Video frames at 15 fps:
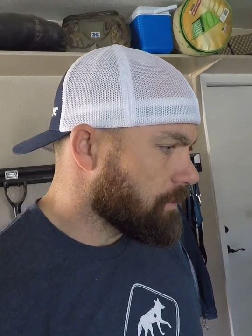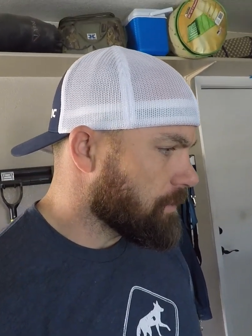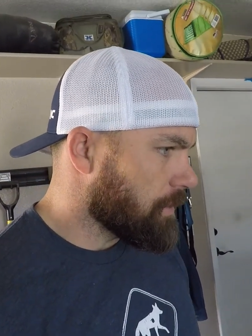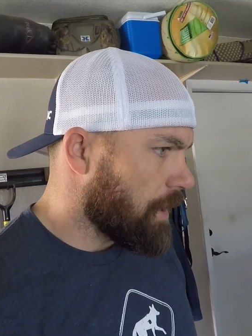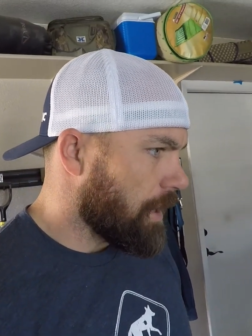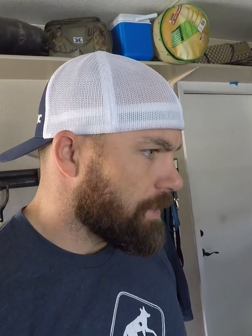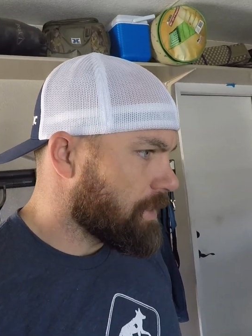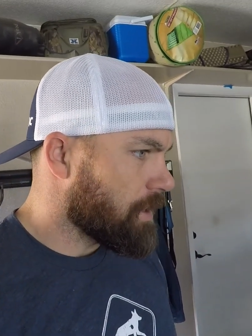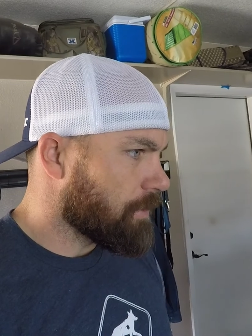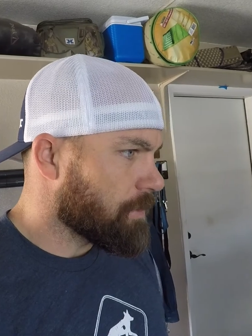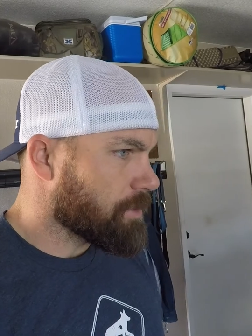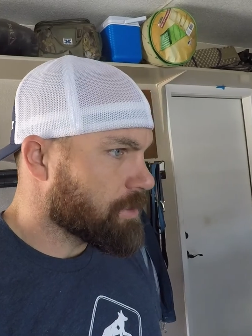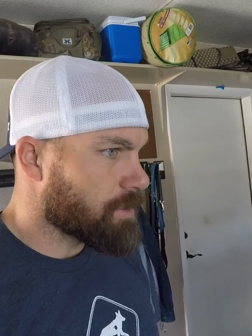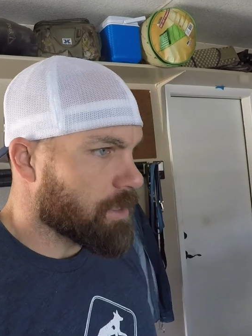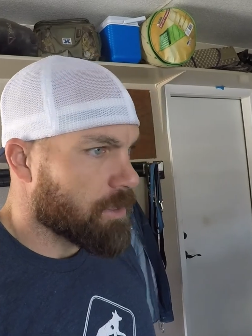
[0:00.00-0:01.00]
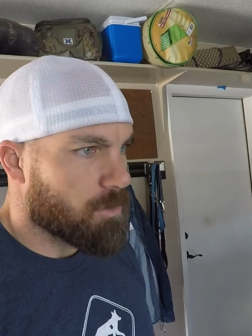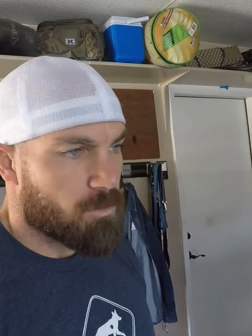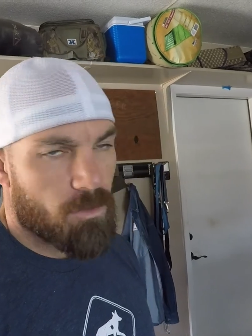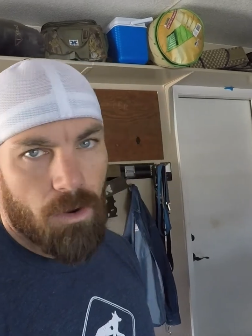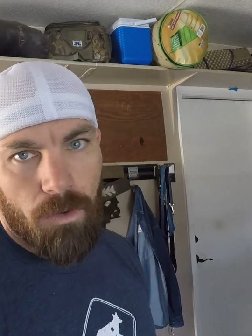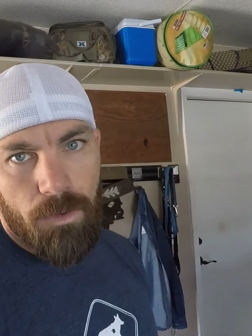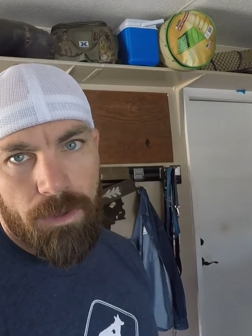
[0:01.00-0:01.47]
I think we're just gonna
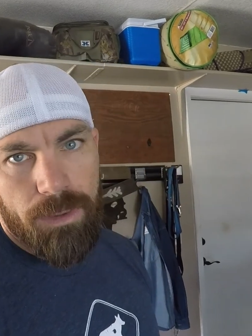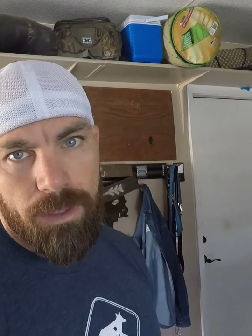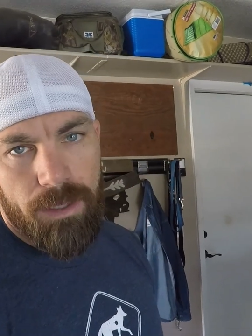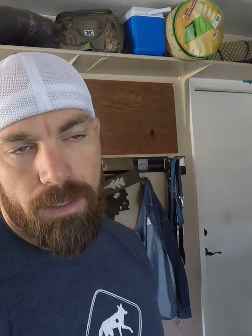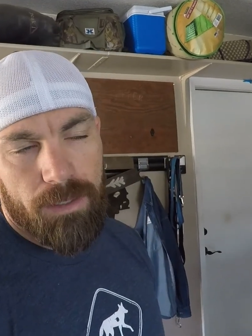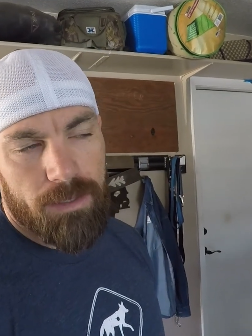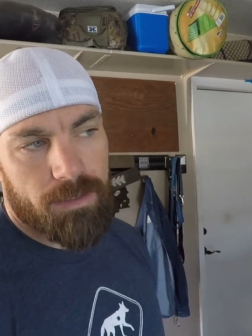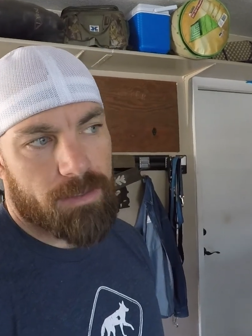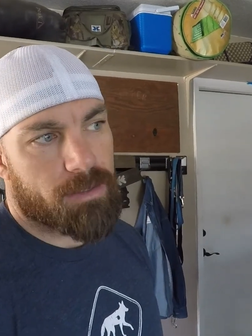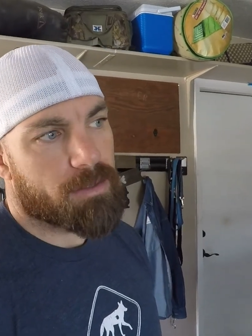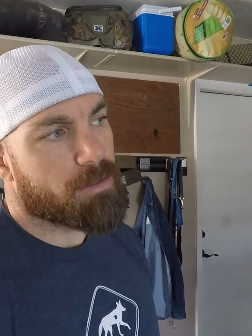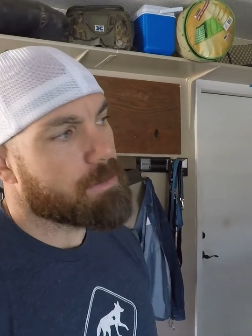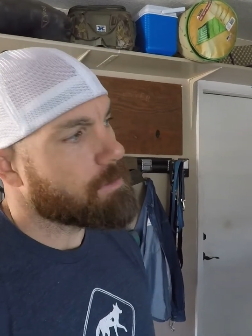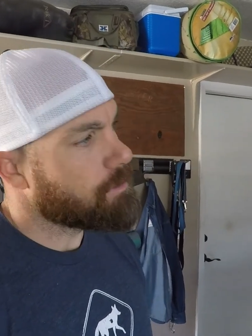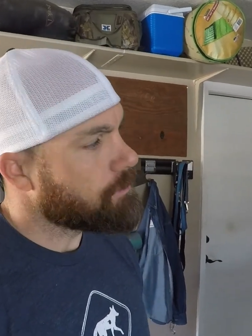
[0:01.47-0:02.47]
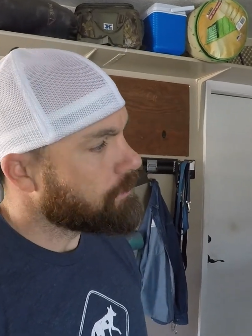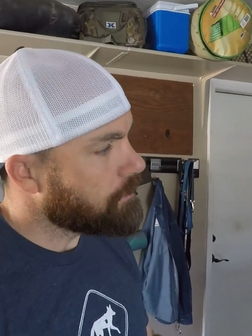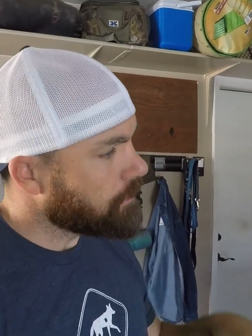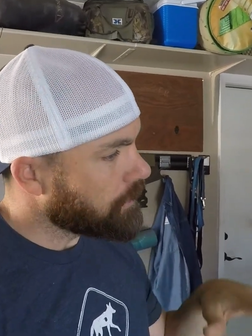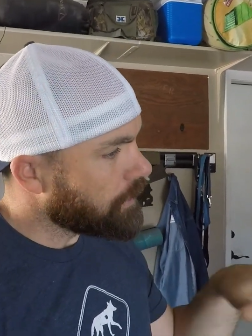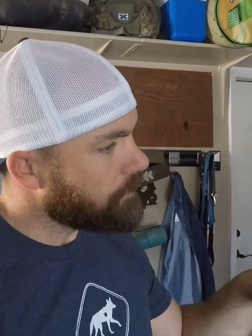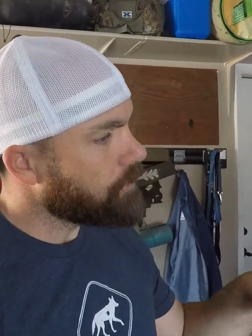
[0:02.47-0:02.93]
roll with it and
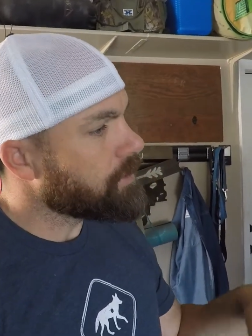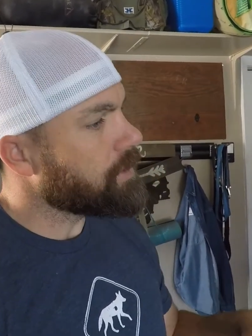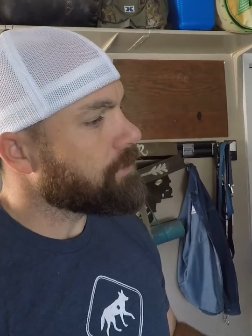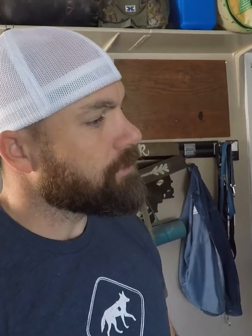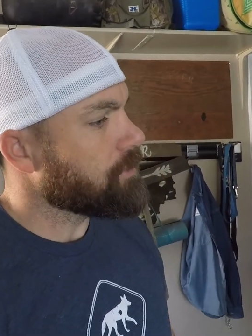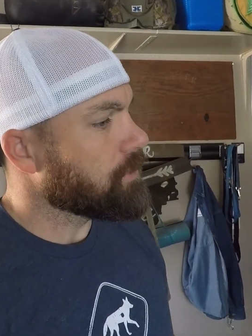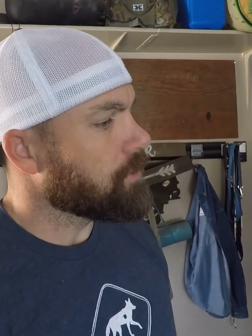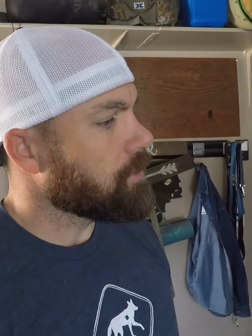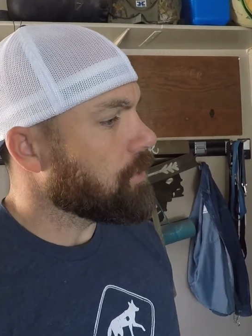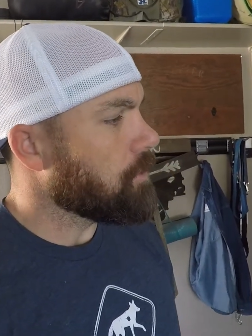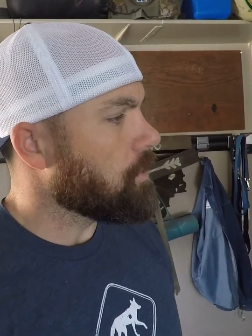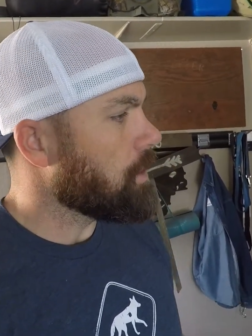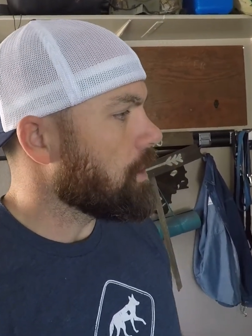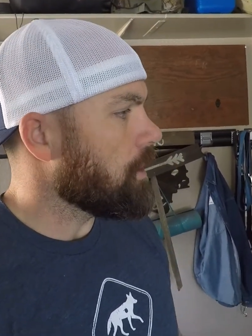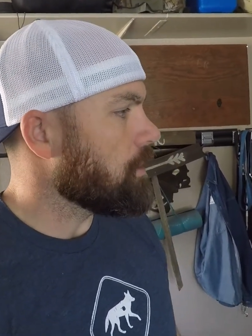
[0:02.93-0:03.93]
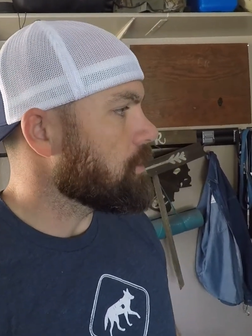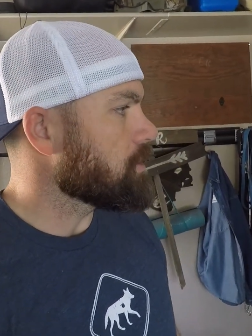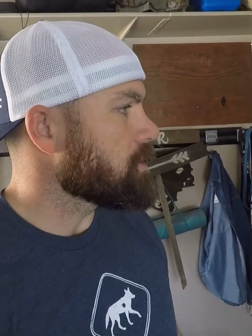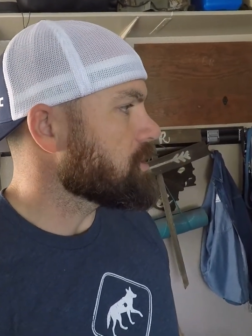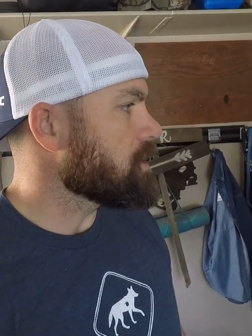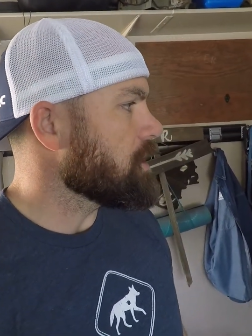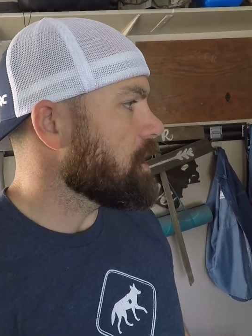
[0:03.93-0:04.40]
live with it for a little while and
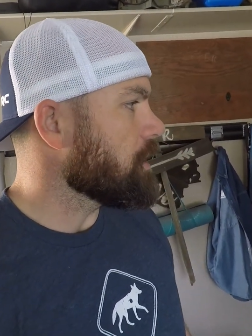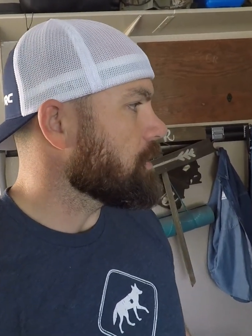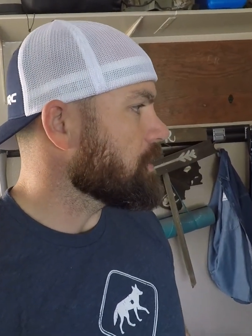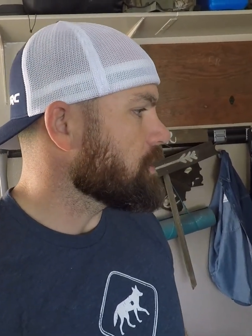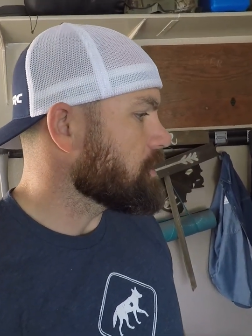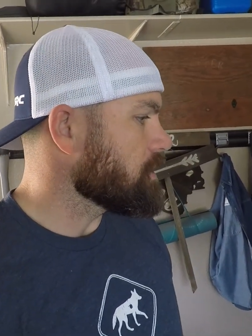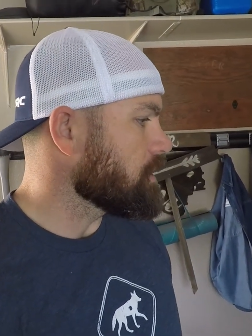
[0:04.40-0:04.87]
see how it